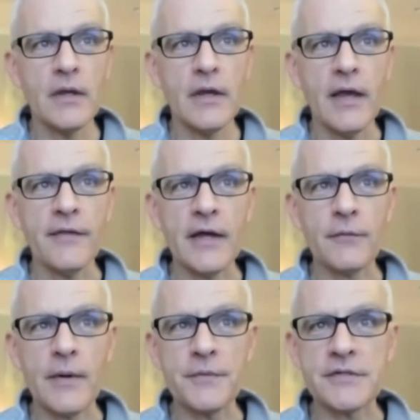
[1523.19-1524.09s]
and that
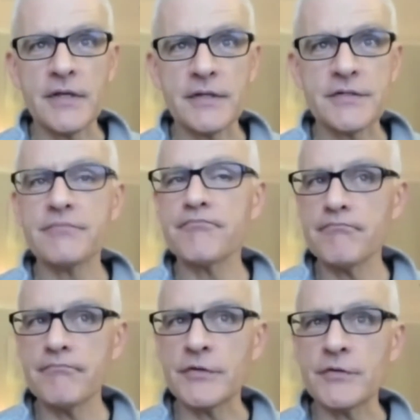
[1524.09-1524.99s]
represents
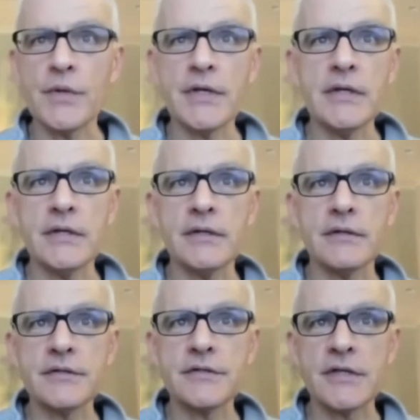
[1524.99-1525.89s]

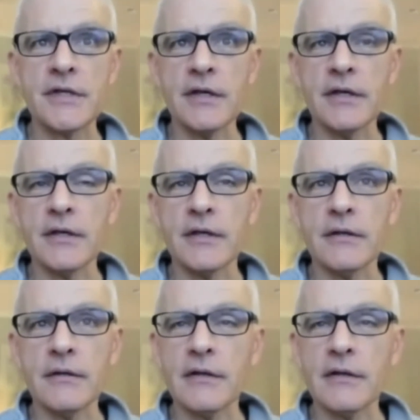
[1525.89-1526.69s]
between, say,